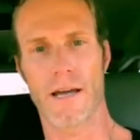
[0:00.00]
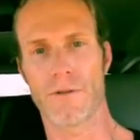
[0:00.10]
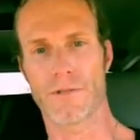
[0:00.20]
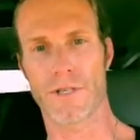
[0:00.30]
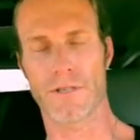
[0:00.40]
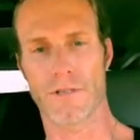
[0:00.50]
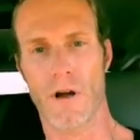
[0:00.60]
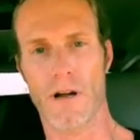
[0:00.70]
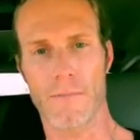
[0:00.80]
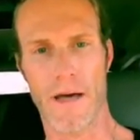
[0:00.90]
I don't just
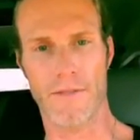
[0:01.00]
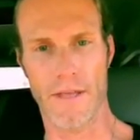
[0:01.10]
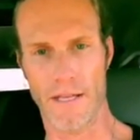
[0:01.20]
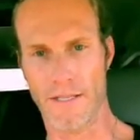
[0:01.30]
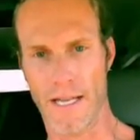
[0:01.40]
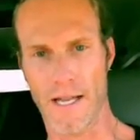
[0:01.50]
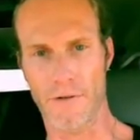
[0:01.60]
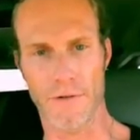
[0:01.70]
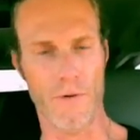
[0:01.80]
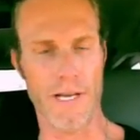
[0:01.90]
talk about things that I
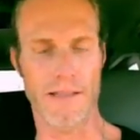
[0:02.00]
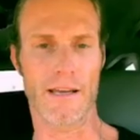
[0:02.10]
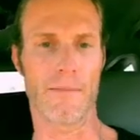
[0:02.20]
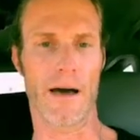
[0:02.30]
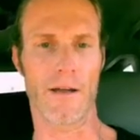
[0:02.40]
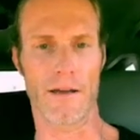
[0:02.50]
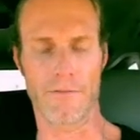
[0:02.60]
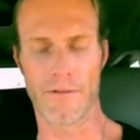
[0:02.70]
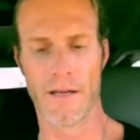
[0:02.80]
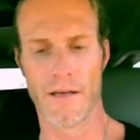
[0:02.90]
don't know anything about.
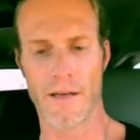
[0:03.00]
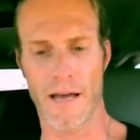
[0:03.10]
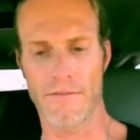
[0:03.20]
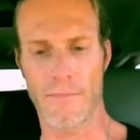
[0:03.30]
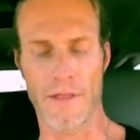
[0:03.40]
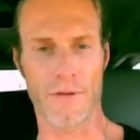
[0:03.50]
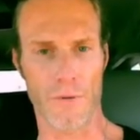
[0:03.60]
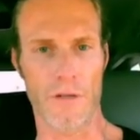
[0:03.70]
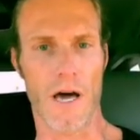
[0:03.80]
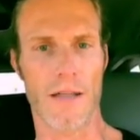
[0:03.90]
I've been
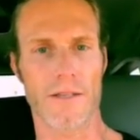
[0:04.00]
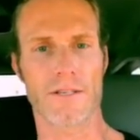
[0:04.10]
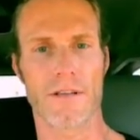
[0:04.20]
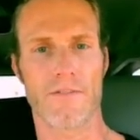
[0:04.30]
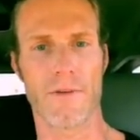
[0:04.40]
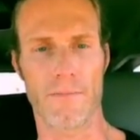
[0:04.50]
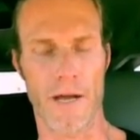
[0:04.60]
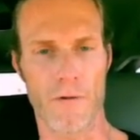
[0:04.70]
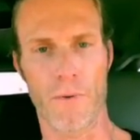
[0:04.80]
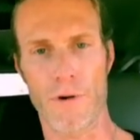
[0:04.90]
through a lot of this stuff in
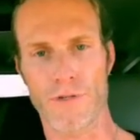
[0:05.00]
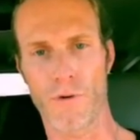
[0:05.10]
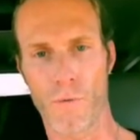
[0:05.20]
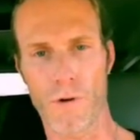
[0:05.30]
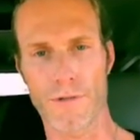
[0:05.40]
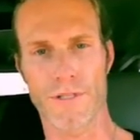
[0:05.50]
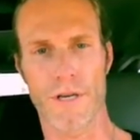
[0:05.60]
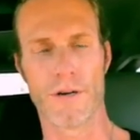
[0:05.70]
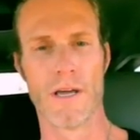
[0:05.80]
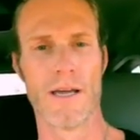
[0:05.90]
my own personal world.
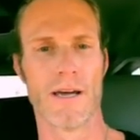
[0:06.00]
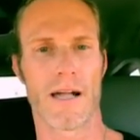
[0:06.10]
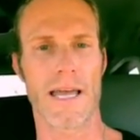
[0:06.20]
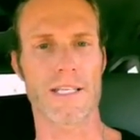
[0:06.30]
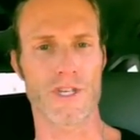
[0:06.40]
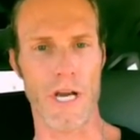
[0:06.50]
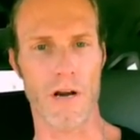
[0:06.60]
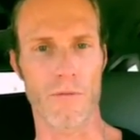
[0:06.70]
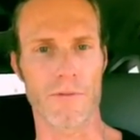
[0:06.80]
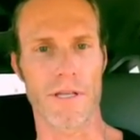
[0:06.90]
So I like to
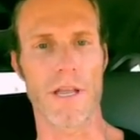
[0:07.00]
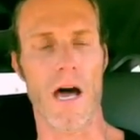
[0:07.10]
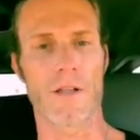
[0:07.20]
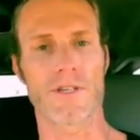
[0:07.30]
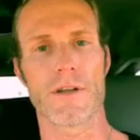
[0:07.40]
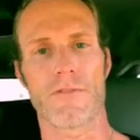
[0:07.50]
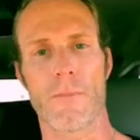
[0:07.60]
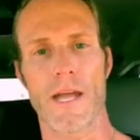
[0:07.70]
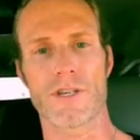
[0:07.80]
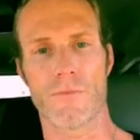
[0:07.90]
share the knowledge and
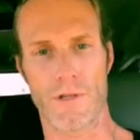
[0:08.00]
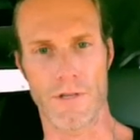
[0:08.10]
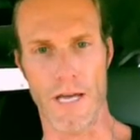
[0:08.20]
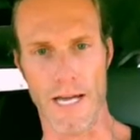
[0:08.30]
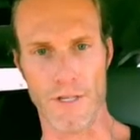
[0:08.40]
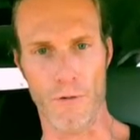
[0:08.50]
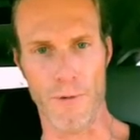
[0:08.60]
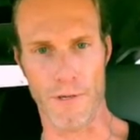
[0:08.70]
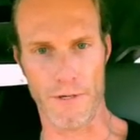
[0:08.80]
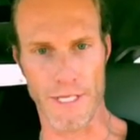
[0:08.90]
information with you guys. Hope
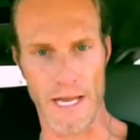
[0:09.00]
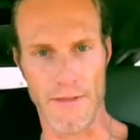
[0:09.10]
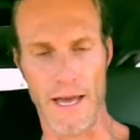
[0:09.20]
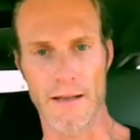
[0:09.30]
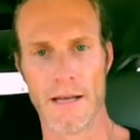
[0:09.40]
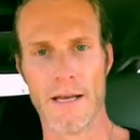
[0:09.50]
you understand that.